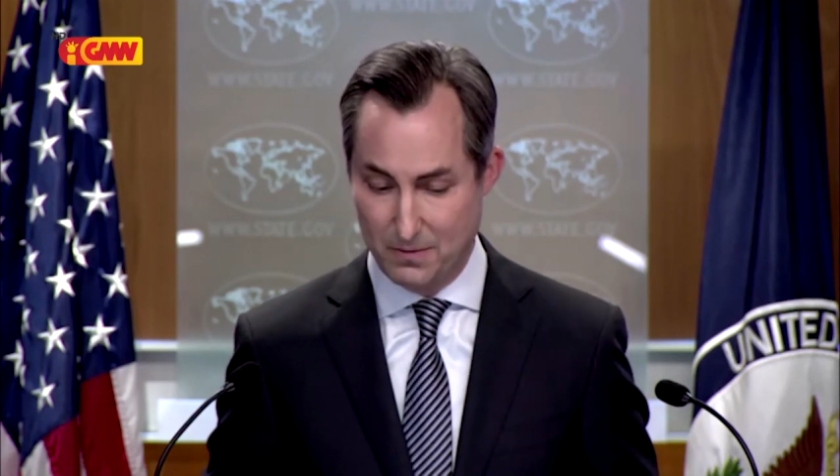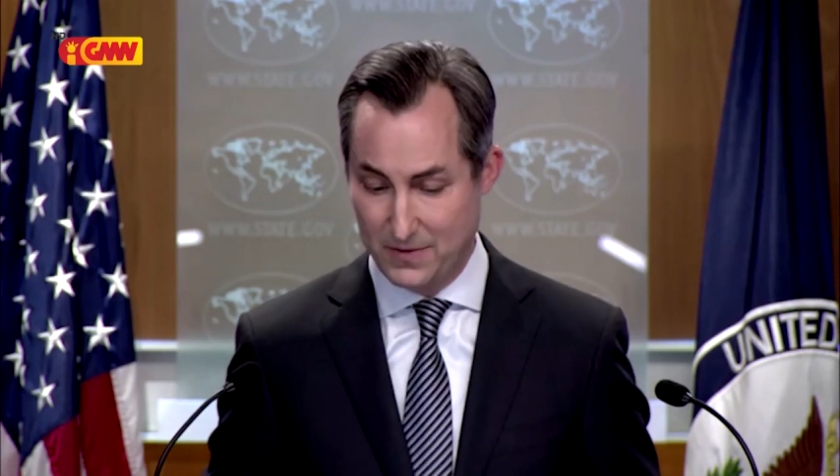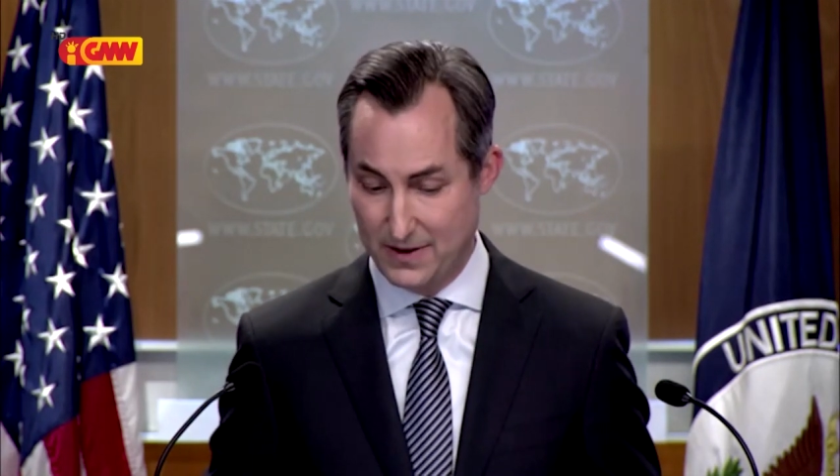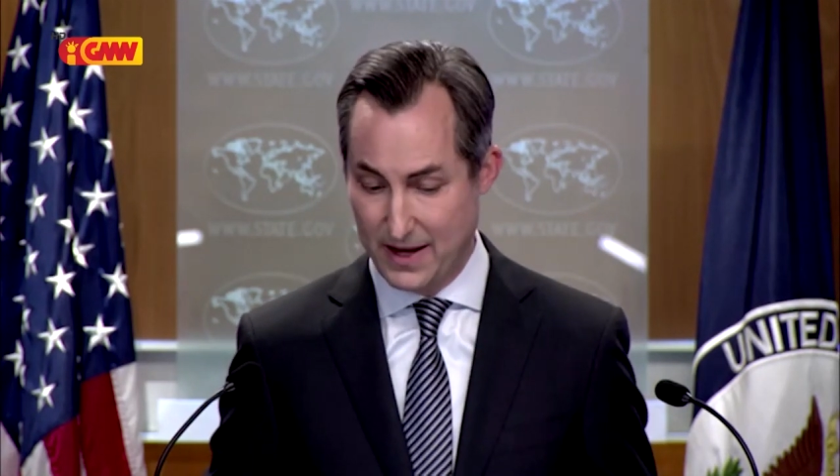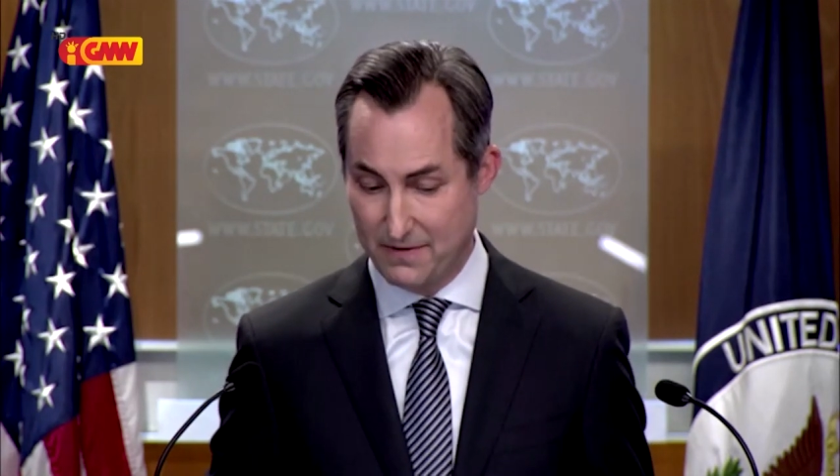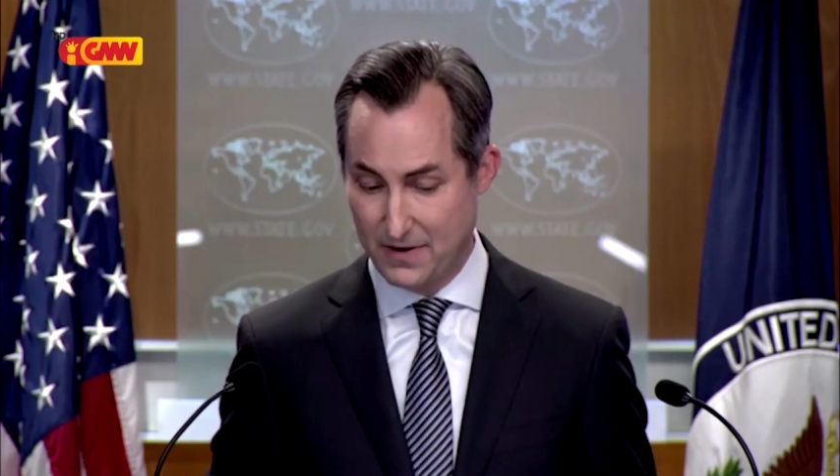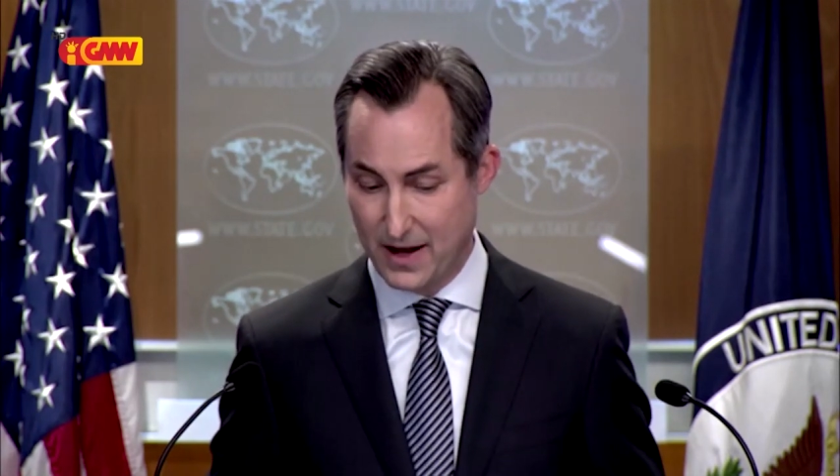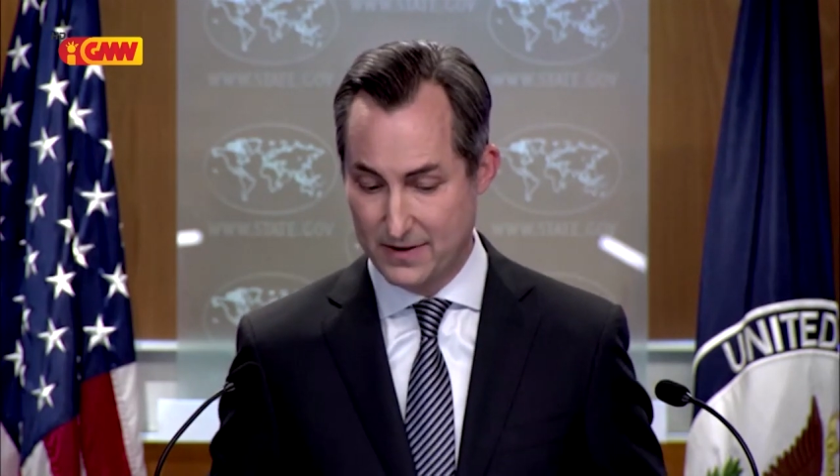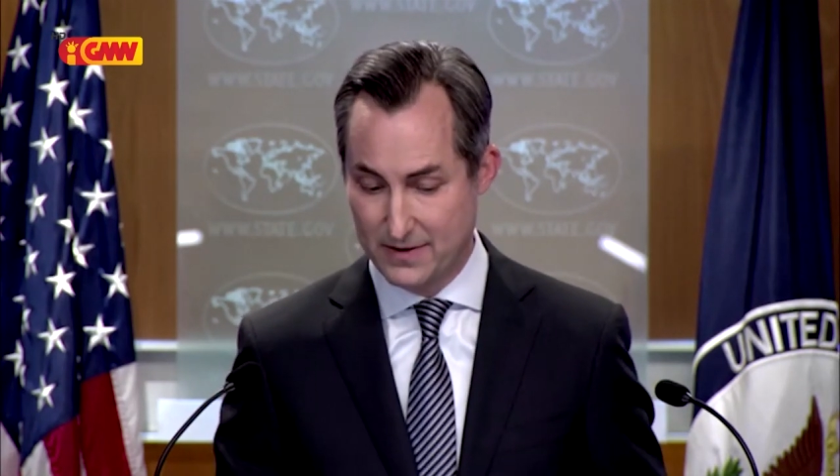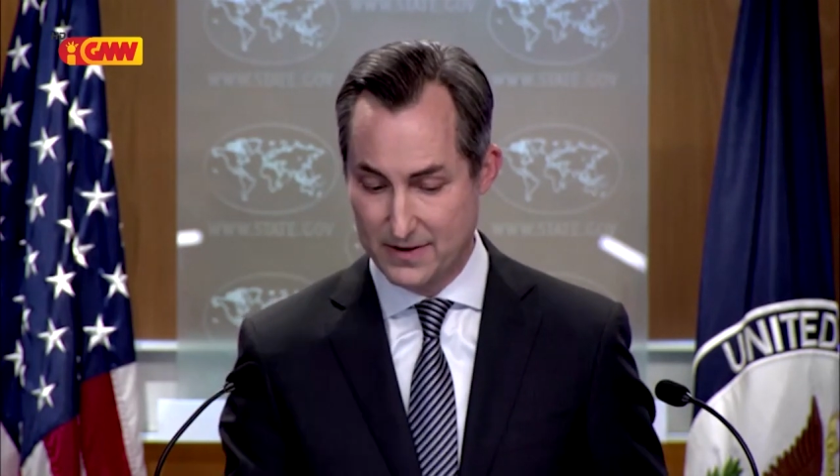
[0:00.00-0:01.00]
something they have
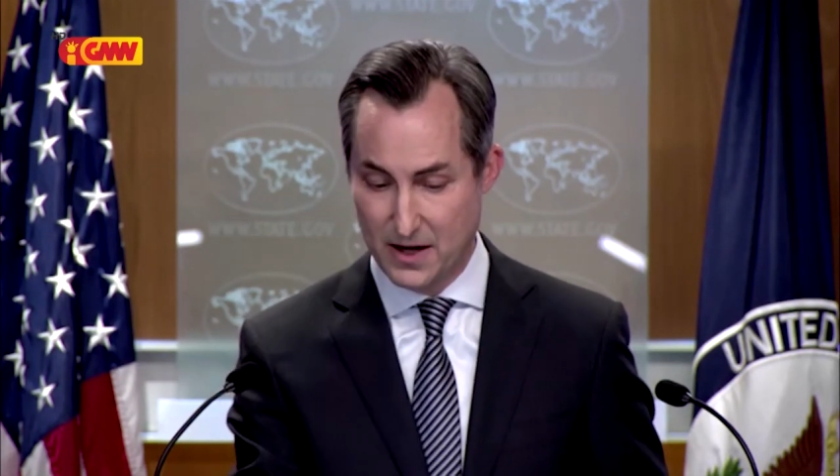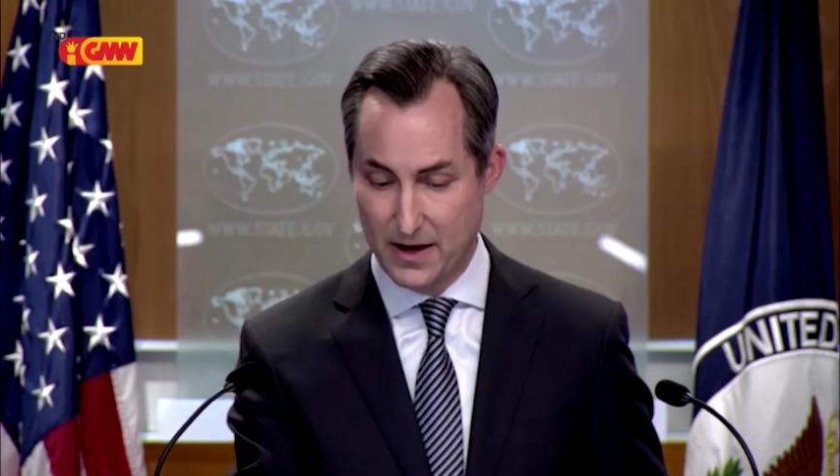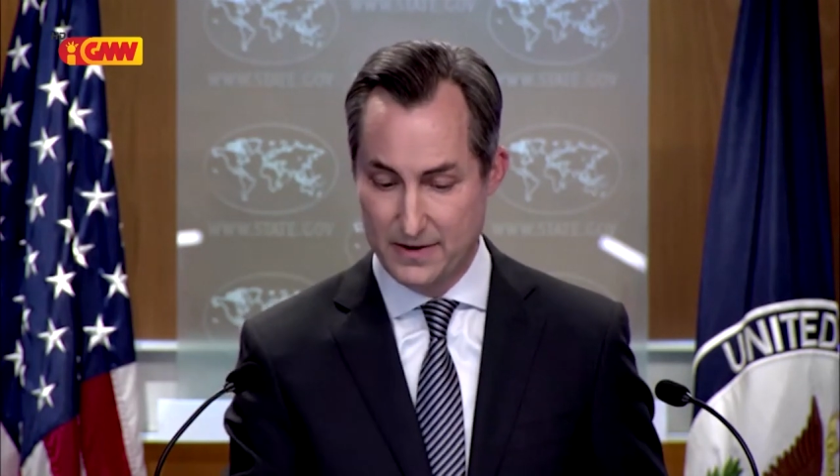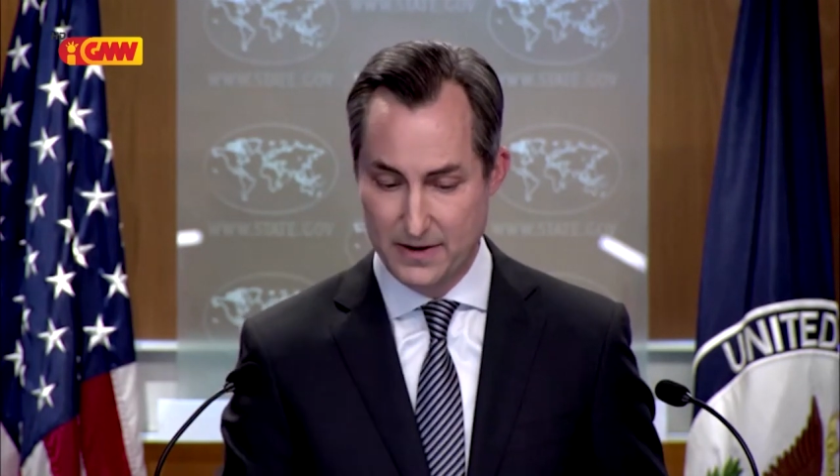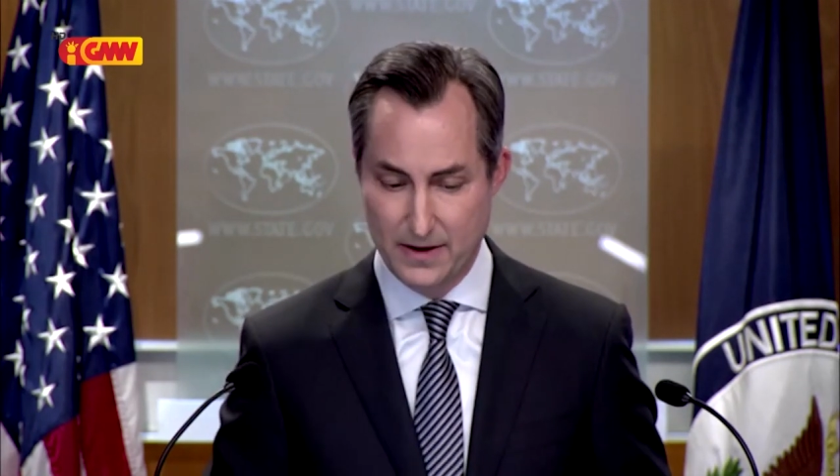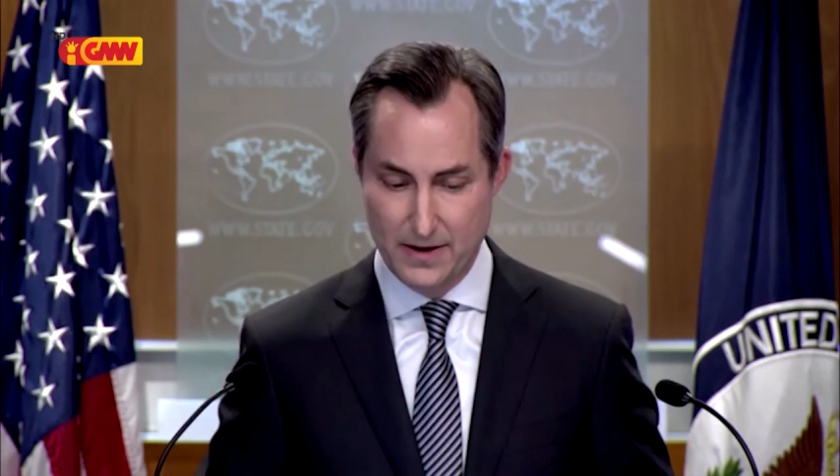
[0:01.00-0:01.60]
not done.